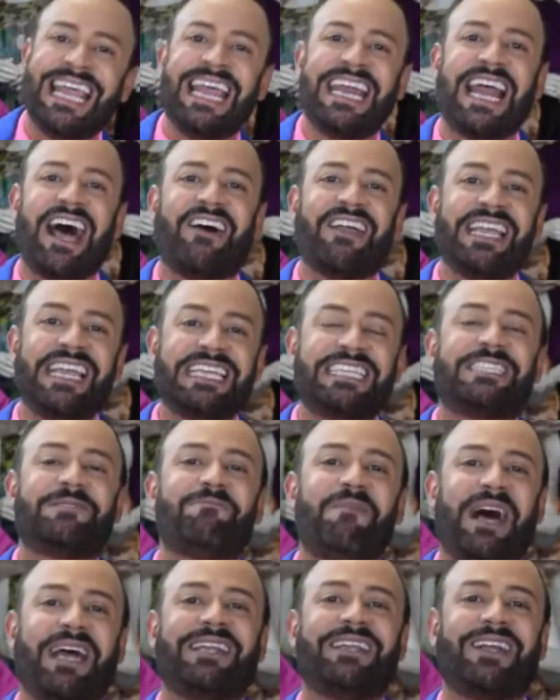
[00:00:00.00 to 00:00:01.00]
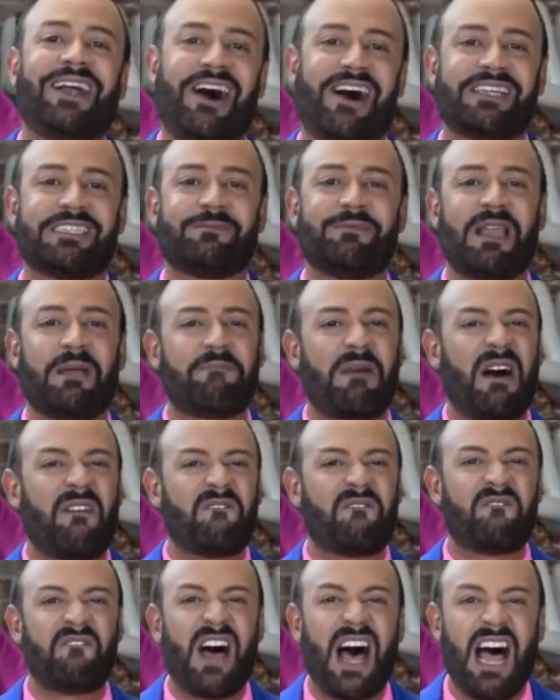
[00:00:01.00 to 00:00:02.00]
Now each button cost me about
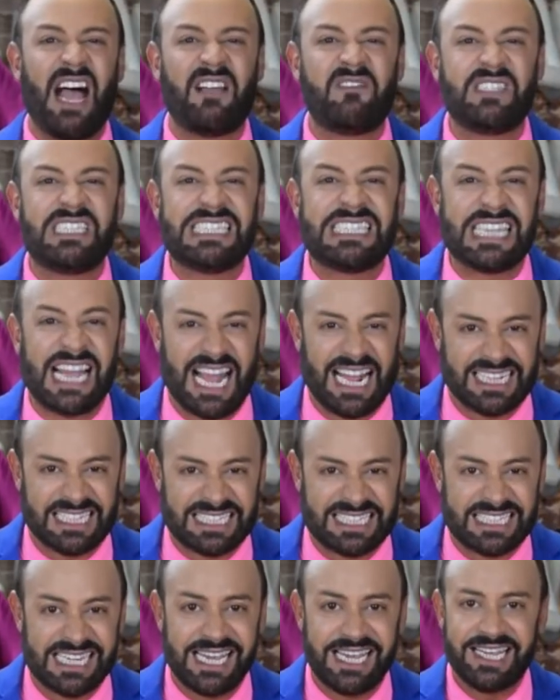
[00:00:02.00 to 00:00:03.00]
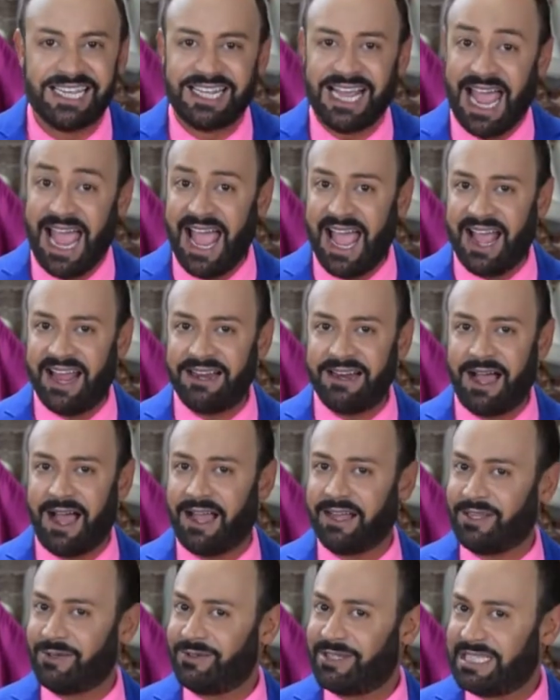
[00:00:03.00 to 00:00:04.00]
5 cents, and
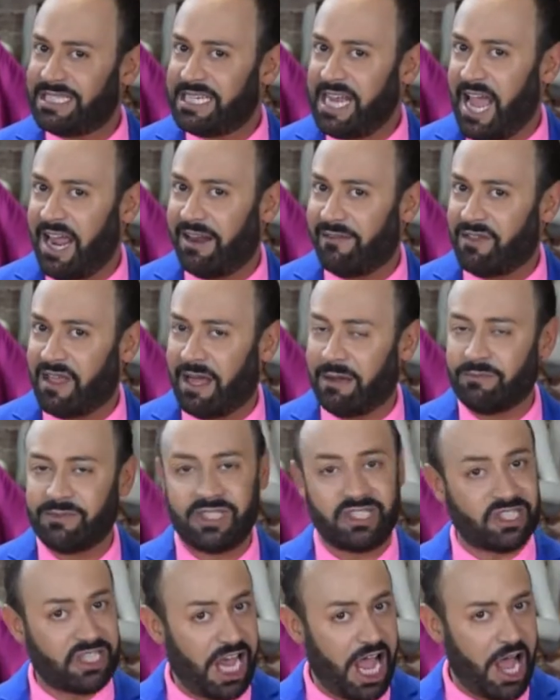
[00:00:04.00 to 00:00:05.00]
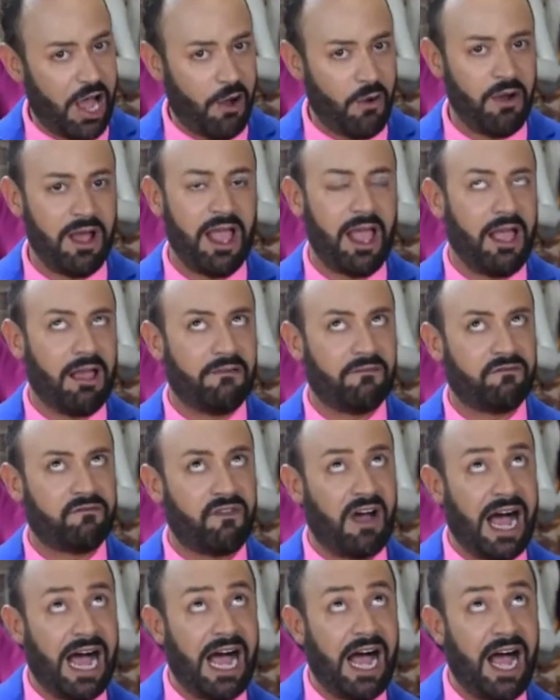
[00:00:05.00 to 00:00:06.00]
I used 10 of them. So
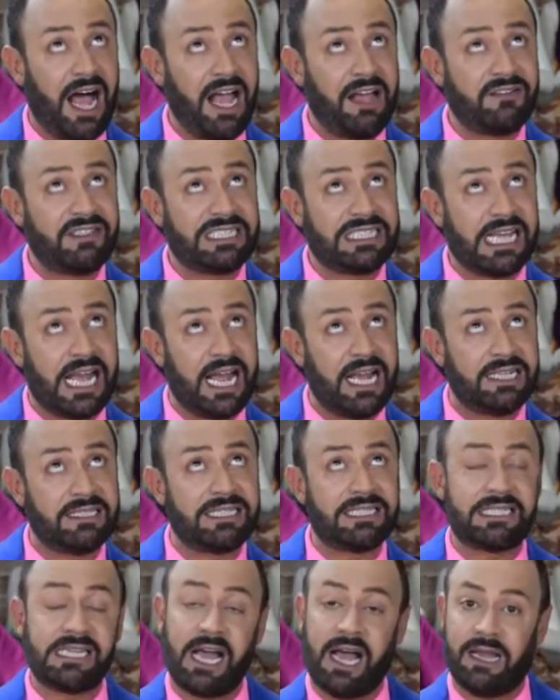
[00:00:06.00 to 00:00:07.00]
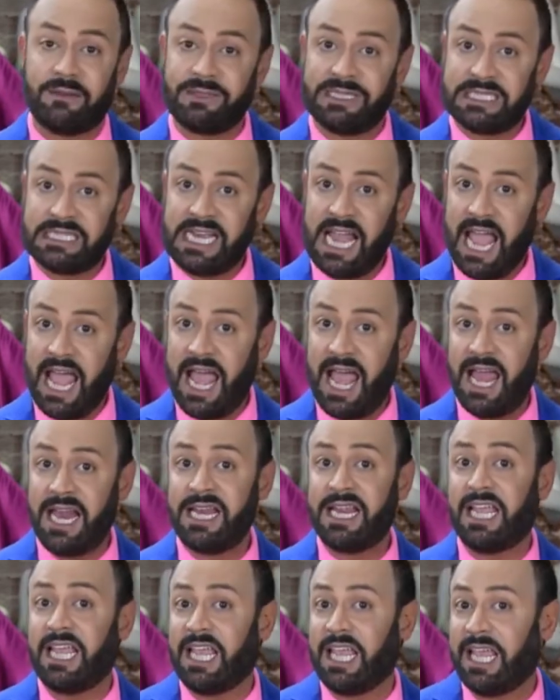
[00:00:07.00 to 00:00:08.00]
5 cents times
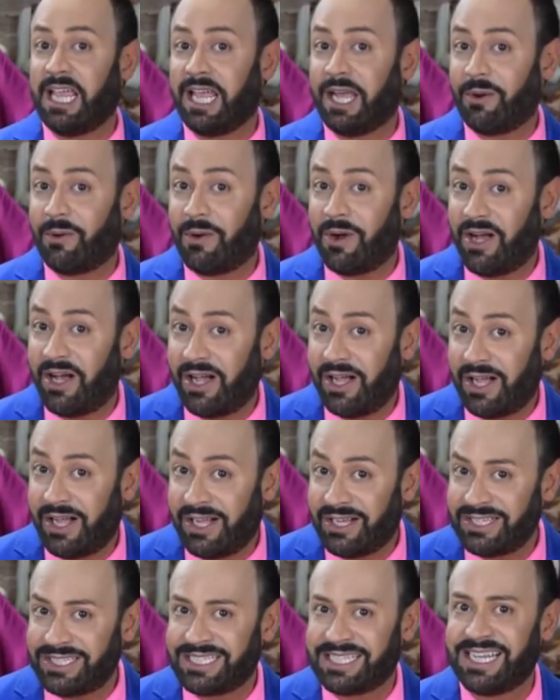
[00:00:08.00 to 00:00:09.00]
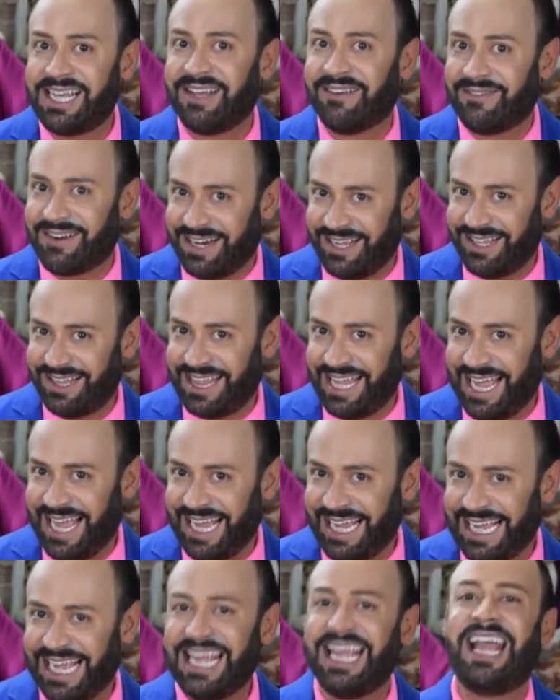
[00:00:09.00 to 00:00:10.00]
10 equals, what do you
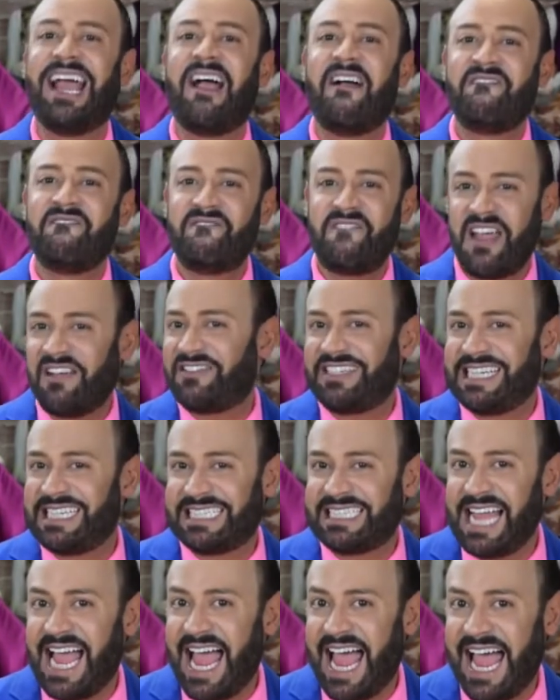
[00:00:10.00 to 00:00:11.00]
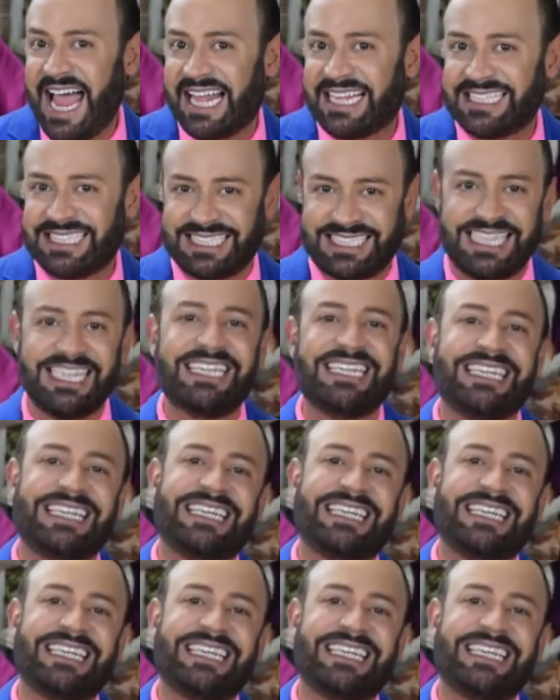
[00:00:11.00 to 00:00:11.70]
think? 50 cents.